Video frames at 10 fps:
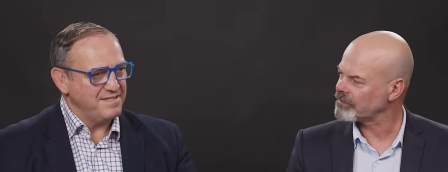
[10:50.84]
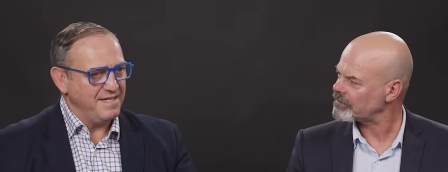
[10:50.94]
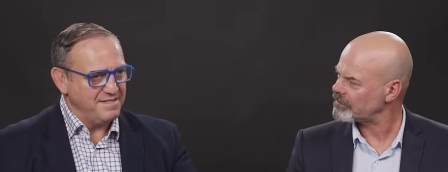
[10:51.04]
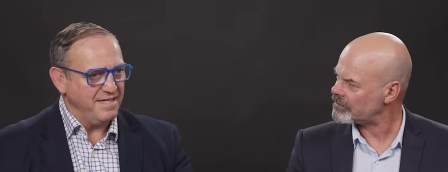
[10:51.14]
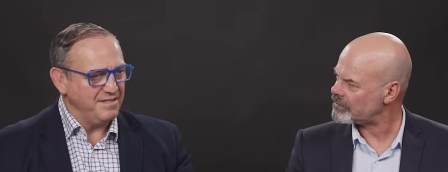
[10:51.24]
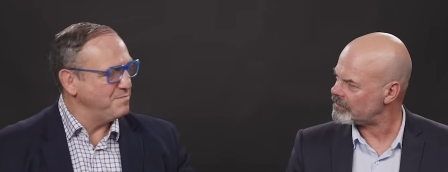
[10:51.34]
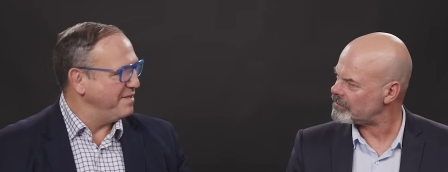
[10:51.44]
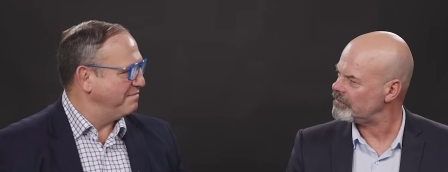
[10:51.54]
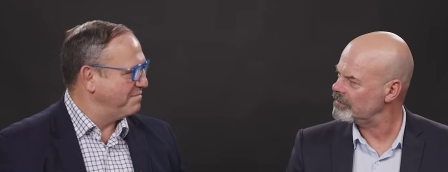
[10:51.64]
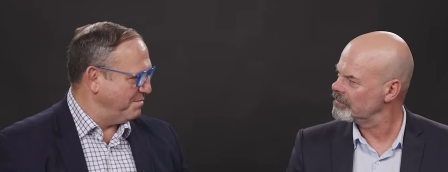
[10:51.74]
Speaker 1: D- Dell is a
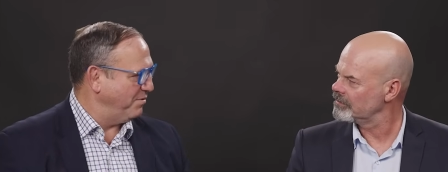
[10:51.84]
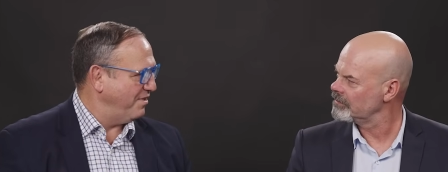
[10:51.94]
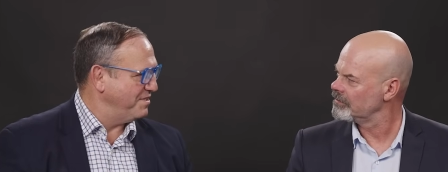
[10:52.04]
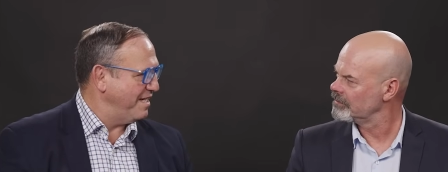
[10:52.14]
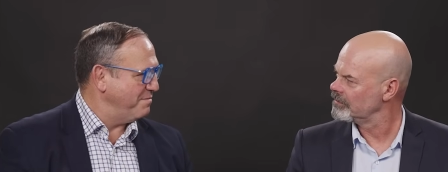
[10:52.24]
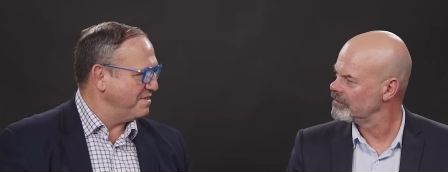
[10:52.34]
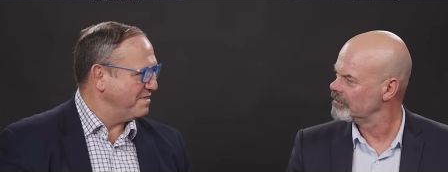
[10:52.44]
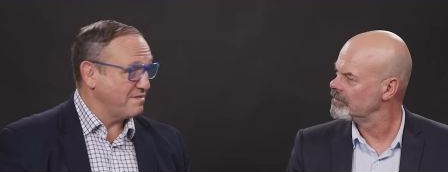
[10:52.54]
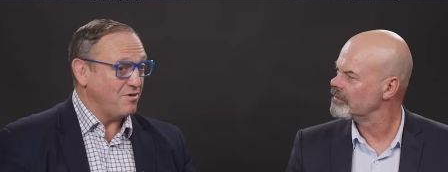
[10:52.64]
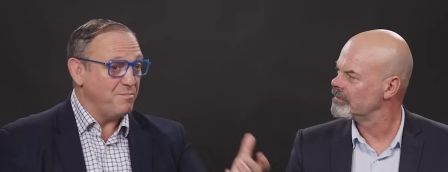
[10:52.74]
big supply chain
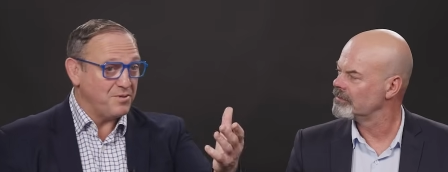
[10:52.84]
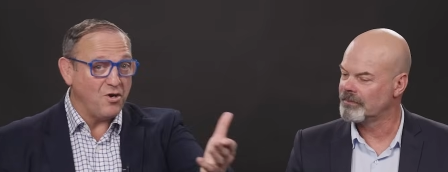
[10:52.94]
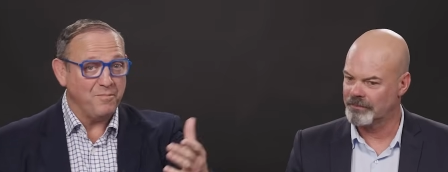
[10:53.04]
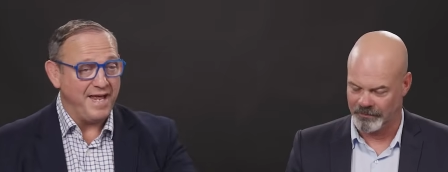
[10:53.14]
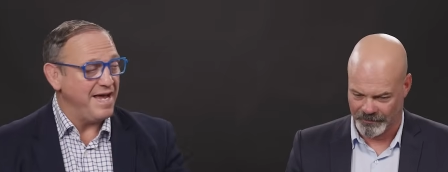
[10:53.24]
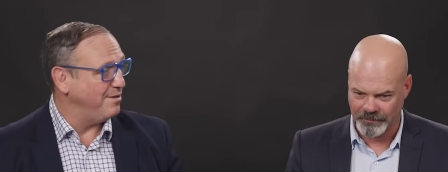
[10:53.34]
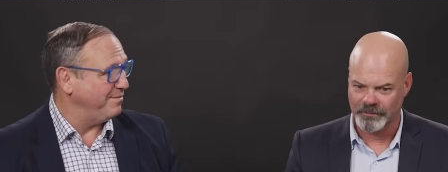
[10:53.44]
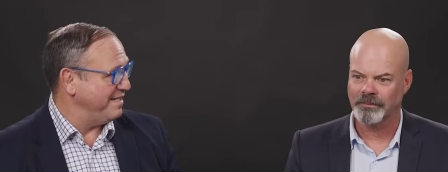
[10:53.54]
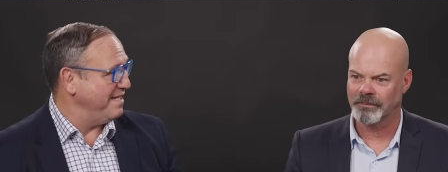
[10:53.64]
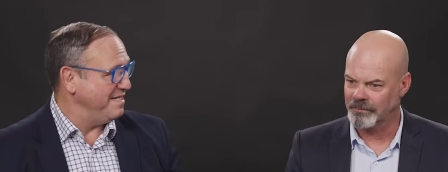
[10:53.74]
business. Comp,
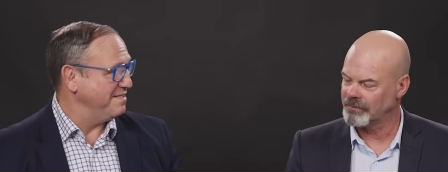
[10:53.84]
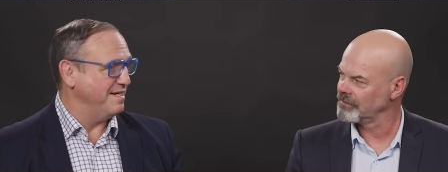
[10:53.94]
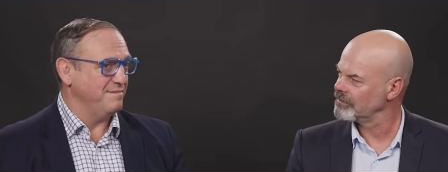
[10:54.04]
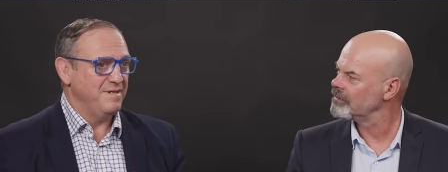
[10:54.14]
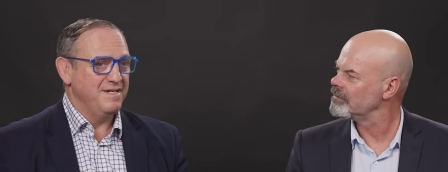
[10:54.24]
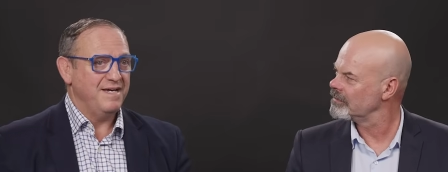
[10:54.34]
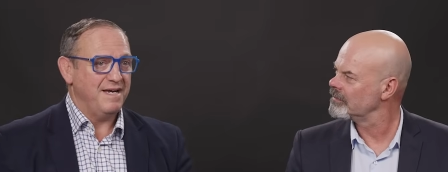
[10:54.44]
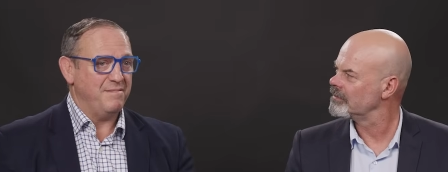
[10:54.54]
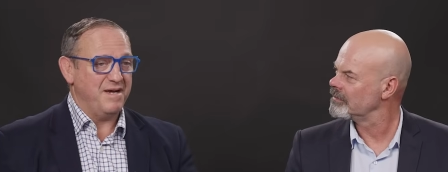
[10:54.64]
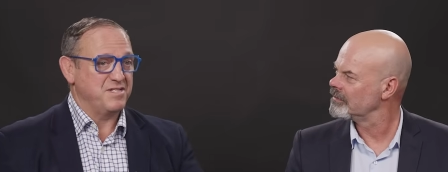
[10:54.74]
CompNow is a
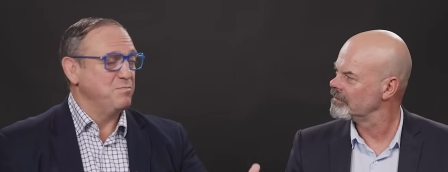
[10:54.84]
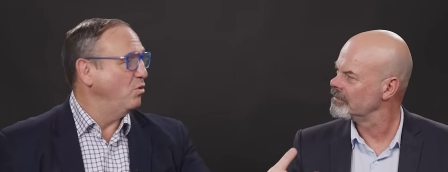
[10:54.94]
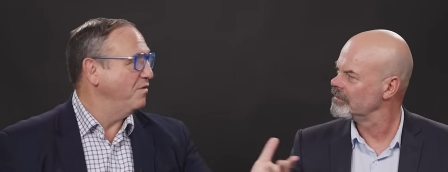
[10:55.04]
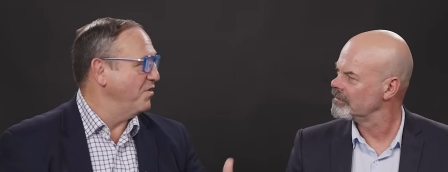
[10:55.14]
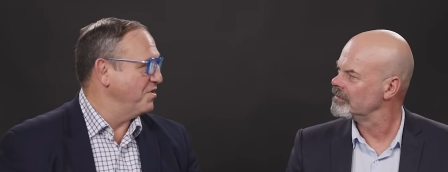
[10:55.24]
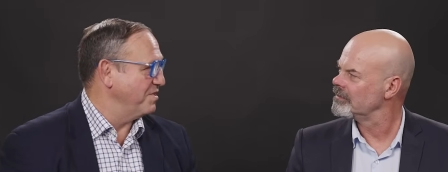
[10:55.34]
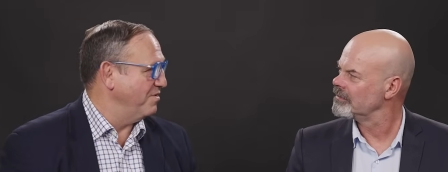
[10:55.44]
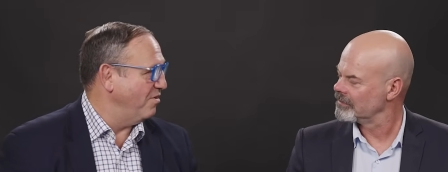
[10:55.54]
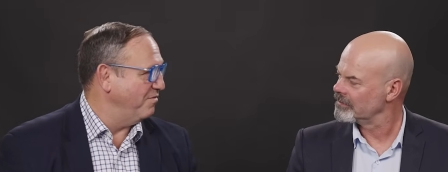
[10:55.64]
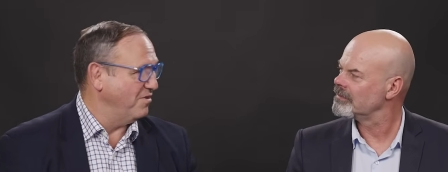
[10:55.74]
a, smaller
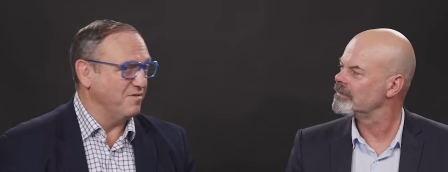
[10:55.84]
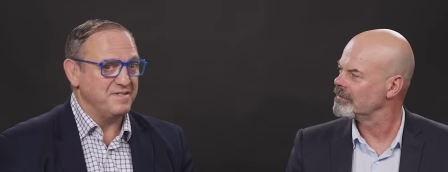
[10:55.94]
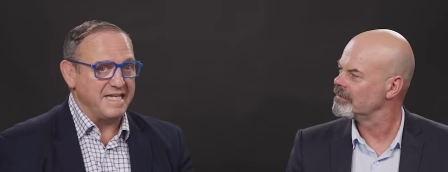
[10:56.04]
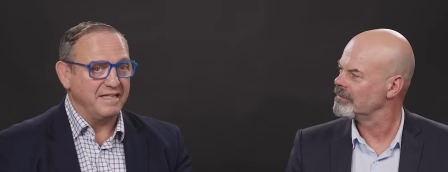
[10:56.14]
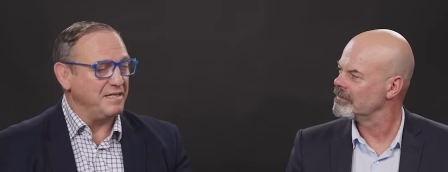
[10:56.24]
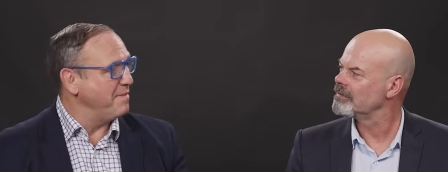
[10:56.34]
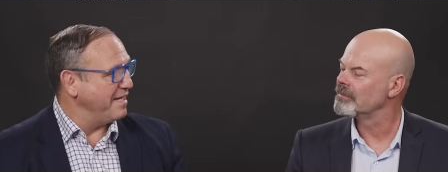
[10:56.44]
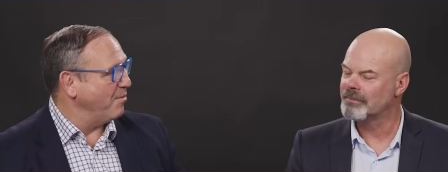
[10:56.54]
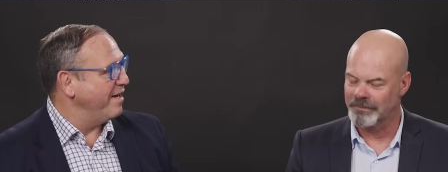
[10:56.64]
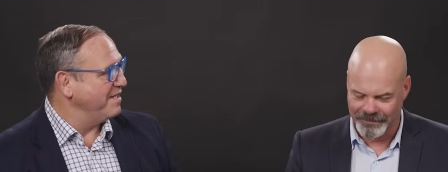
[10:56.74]
version of, of Dell in
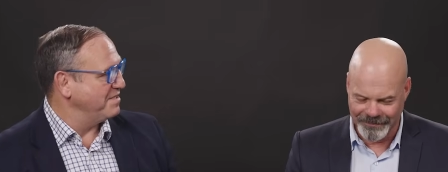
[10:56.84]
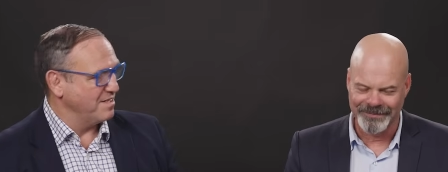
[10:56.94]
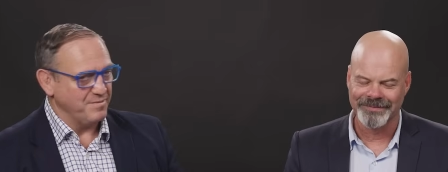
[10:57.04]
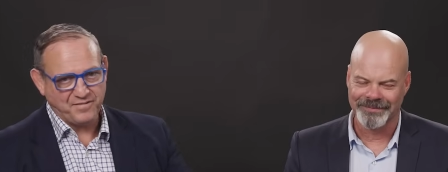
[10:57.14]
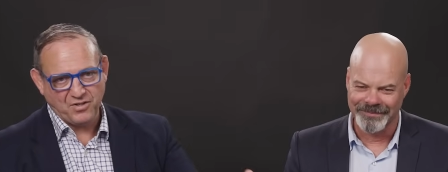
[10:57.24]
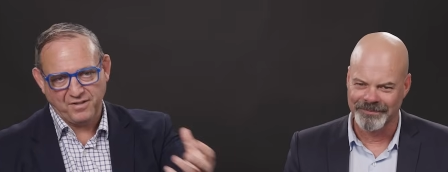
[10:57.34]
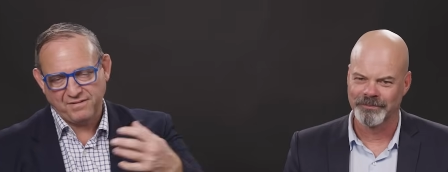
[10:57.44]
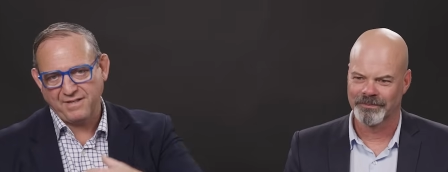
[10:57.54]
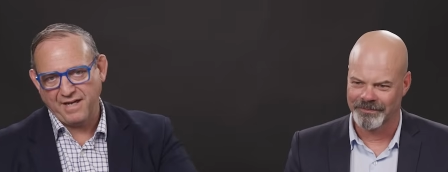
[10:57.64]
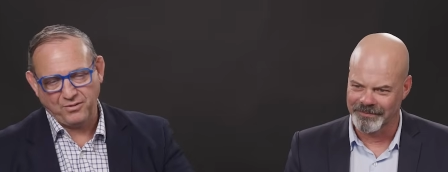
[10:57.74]
many ways. You know, we've got
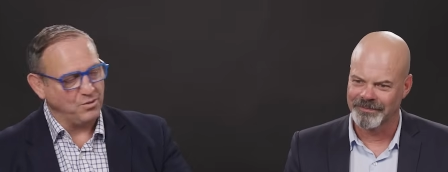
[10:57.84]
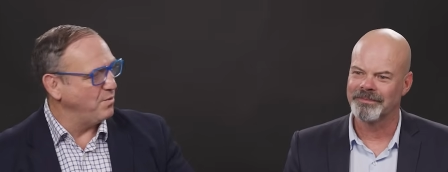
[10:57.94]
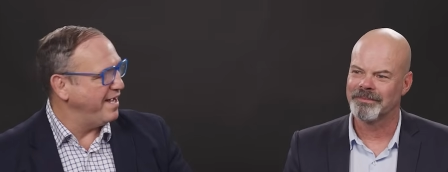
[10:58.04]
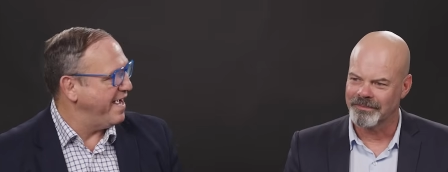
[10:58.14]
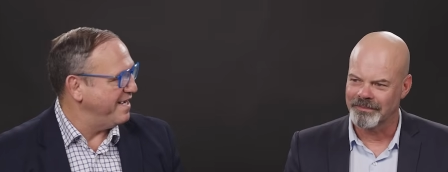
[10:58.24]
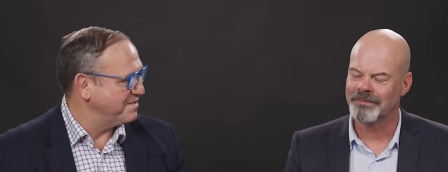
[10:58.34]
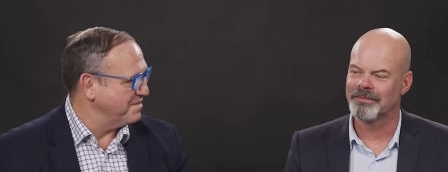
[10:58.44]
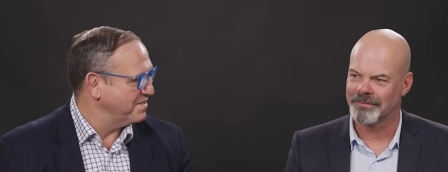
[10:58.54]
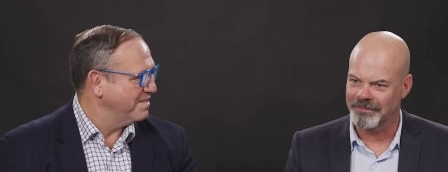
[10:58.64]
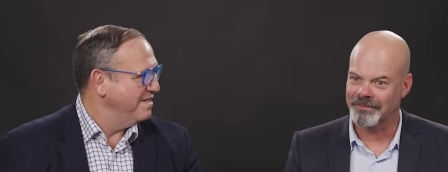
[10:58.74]
you know, a lot of
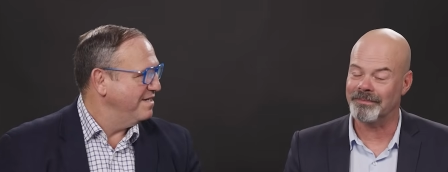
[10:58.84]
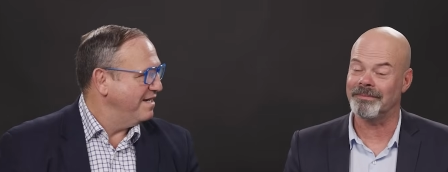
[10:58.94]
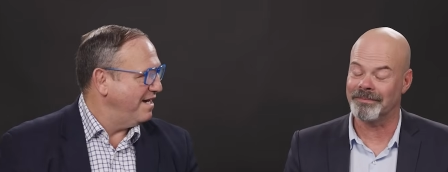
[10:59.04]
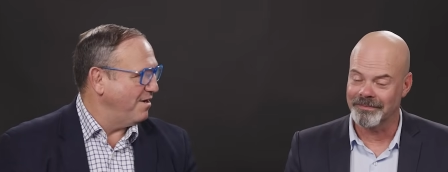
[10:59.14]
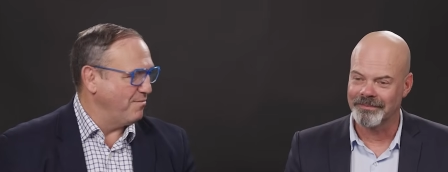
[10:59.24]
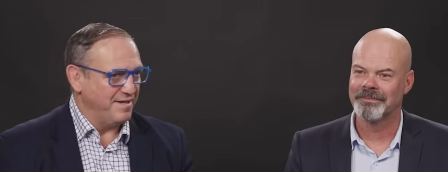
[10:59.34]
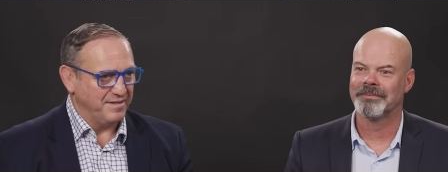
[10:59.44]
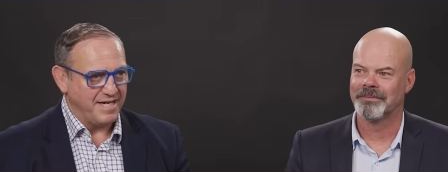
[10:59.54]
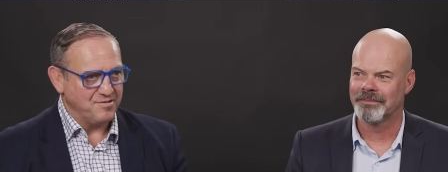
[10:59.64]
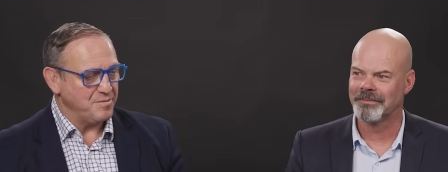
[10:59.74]
warehouses uh, around
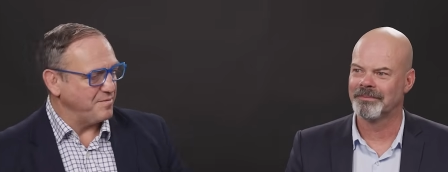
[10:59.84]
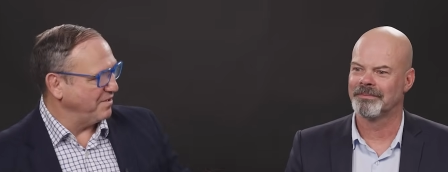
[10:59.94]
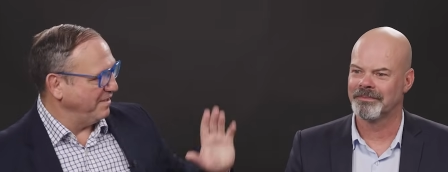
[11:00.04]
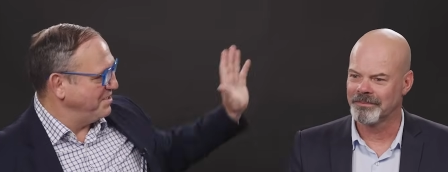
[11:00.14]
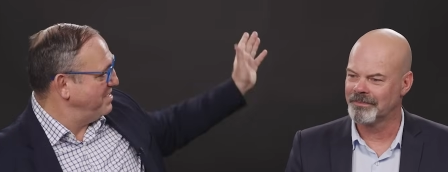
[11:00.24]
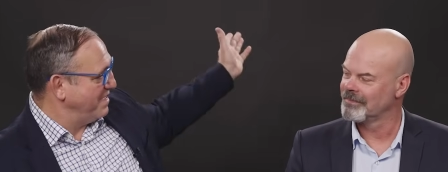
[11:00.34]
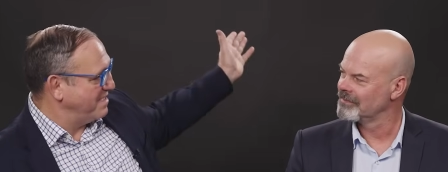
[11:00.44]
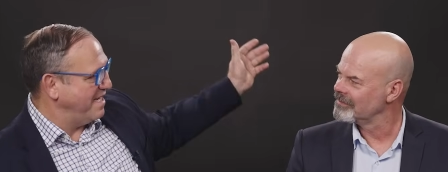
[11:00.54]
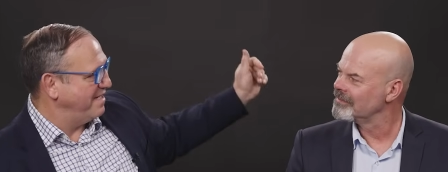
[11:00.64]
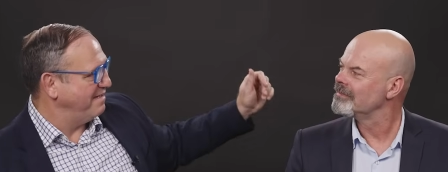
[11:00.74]
the country. We've got a
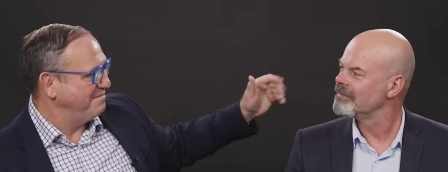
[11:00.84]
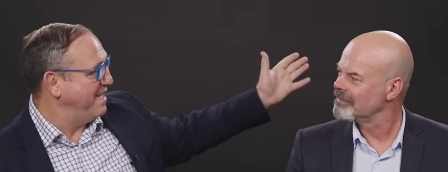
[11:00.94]
logistics centre